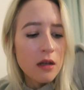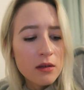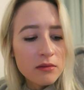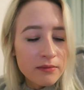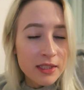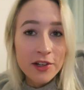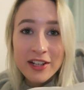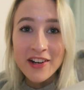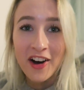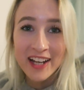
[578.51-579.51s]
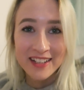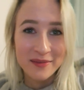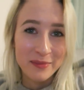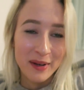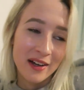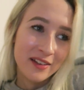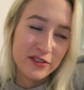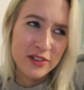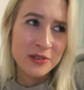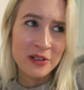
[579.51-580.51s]
oh it's only nine but it
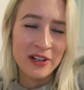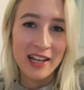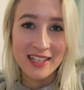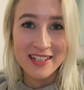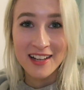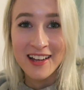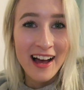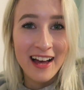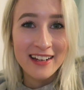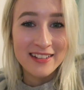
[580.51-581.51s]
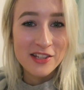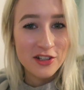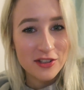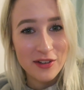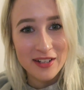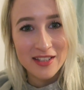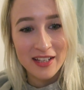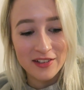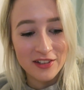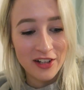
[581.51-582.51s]
feels a lot later and I just thought I'd say
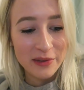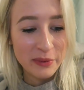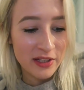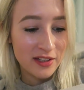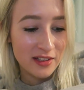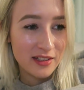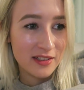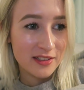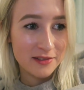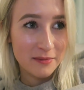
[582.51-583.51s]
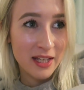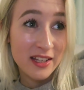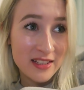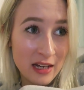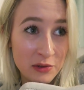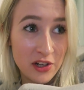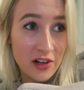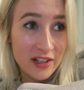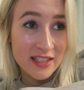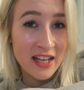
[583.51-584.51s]
goodnight because it is now
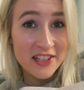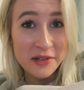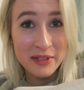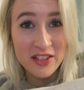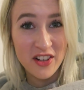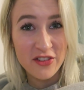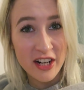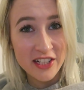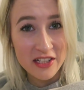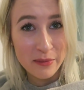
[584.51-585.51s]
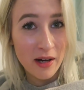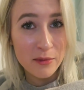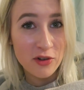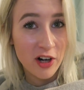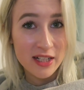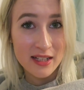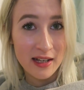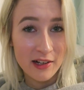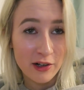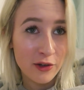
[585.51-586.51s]
dark it's actually been dark for ages but I'm all right sat
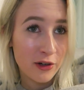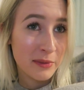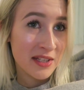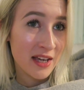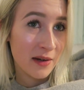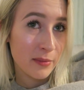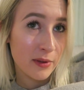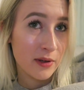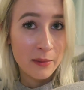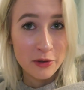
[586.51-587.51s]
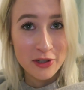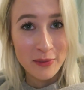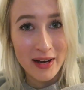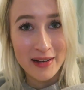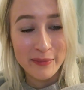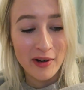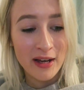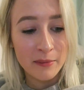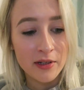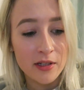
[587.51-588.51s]
here I thought I'd be scared but I'm not too bad but I
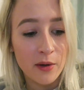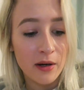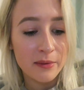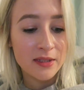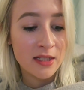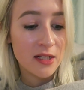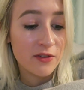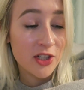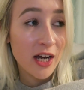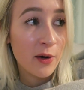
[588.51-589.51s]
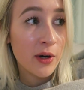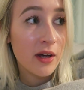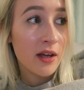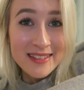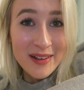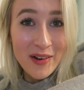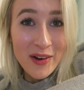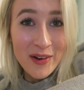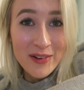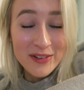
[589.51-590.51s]
am gonna go up because I need to have a shower
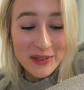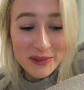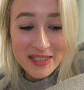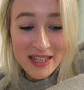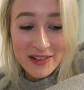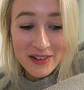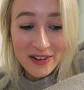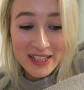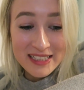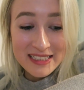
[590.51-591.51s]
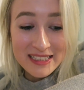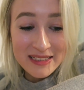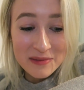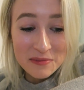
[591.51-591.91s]
so I thought I would say goodnight